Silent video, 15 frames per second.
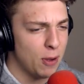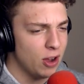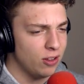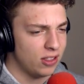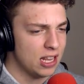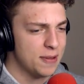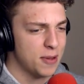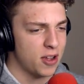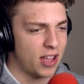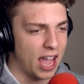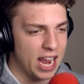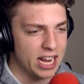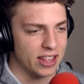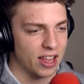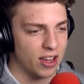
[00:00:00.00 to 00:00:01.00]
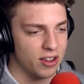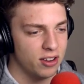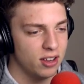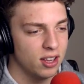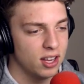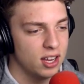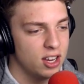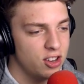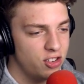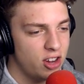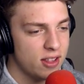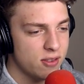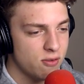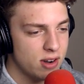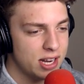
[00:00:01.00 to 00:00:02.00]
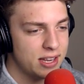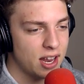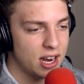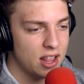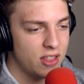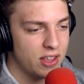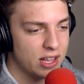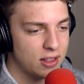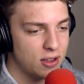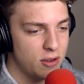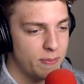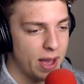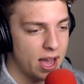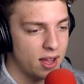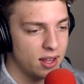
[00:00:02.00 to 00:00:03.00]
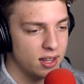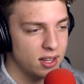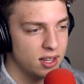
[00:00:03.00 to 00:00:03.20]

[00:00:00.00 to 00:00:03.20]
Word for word: both seem okay, though. She hasn't really done anything too bad.